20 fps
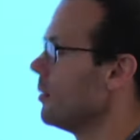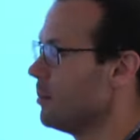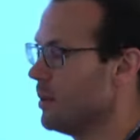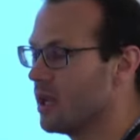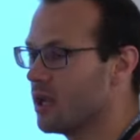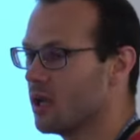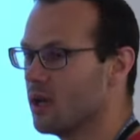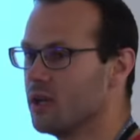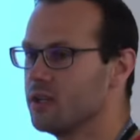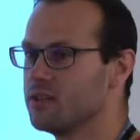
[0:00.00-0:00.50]

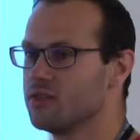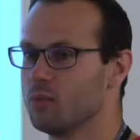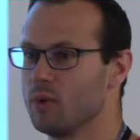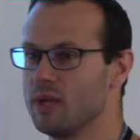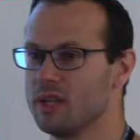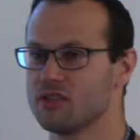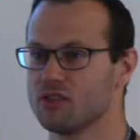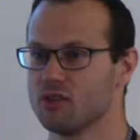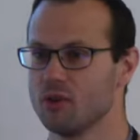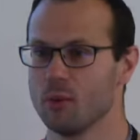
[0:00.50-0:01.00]
because we
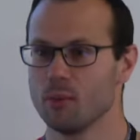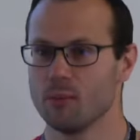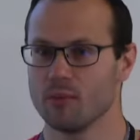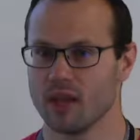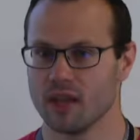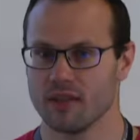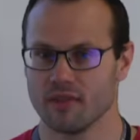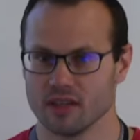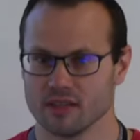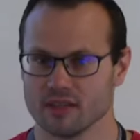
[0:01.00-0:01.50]
assume
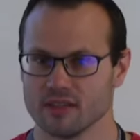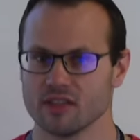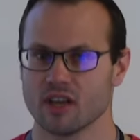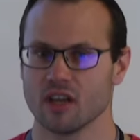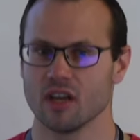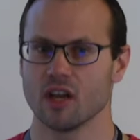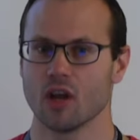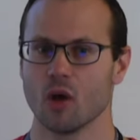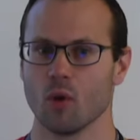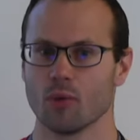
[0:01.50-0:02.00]
that this is
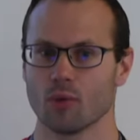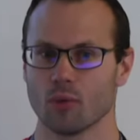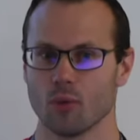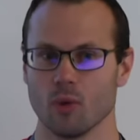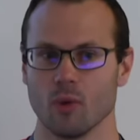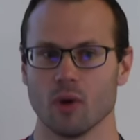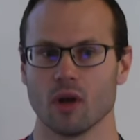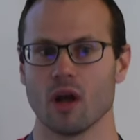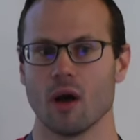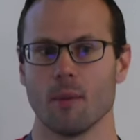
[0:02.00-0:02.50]
going to go
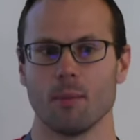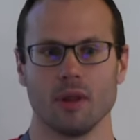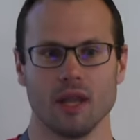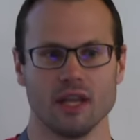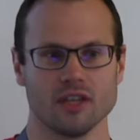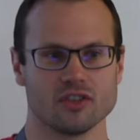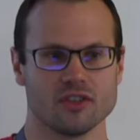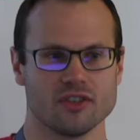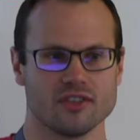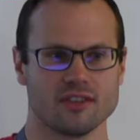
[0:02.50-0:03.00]
through a
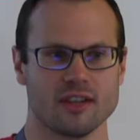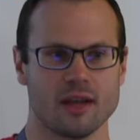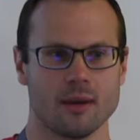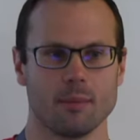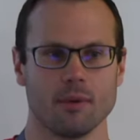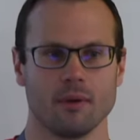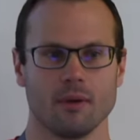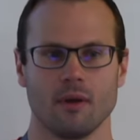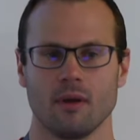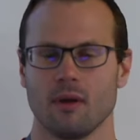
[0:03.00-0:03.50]
compilation
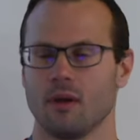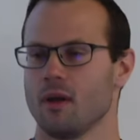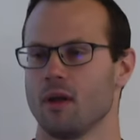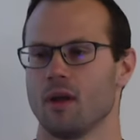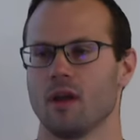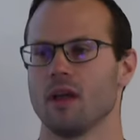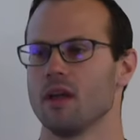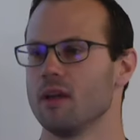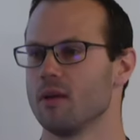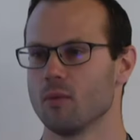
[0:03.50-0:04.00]
step.
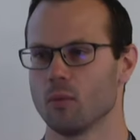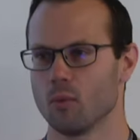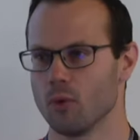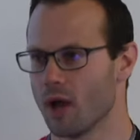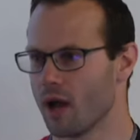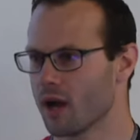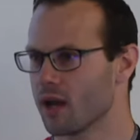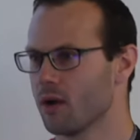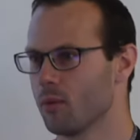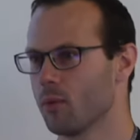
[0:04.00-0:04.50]
We're
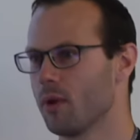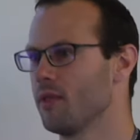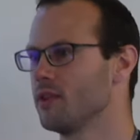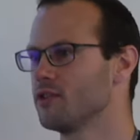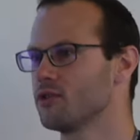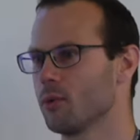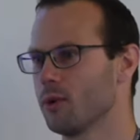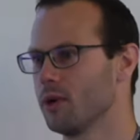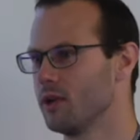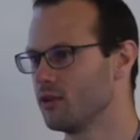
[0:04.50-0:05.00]
not going to run this
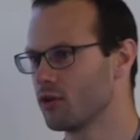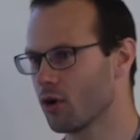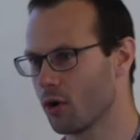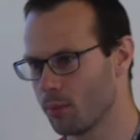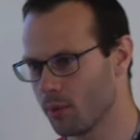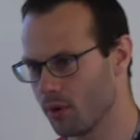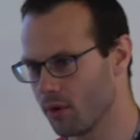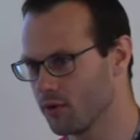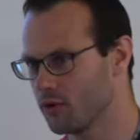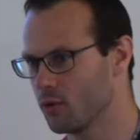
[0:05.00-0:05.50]
through an
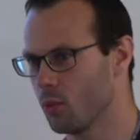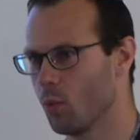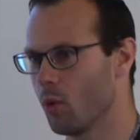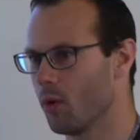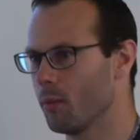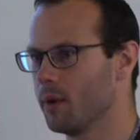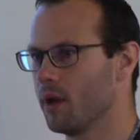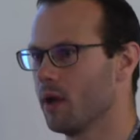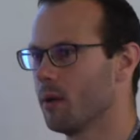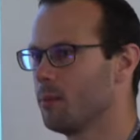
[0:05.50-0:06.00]
interpreter to
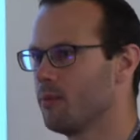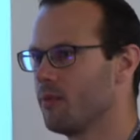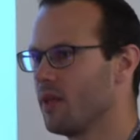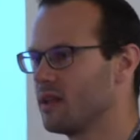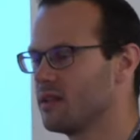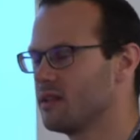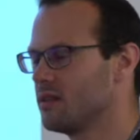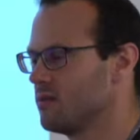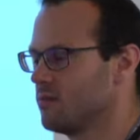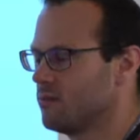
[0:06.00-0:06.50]
warm it up.
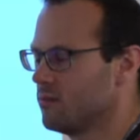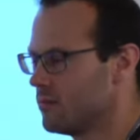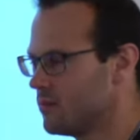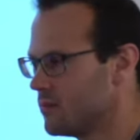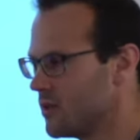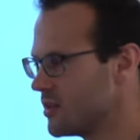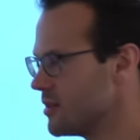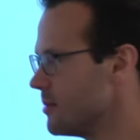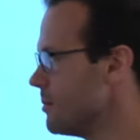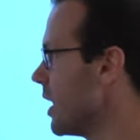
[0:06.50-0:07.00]
That
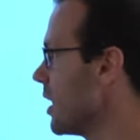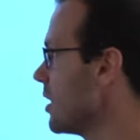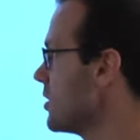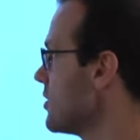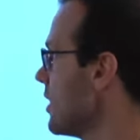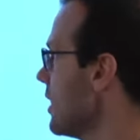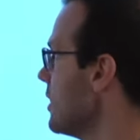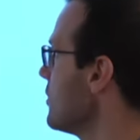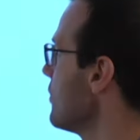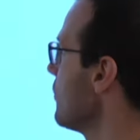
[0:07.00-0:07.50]
doesn't make sense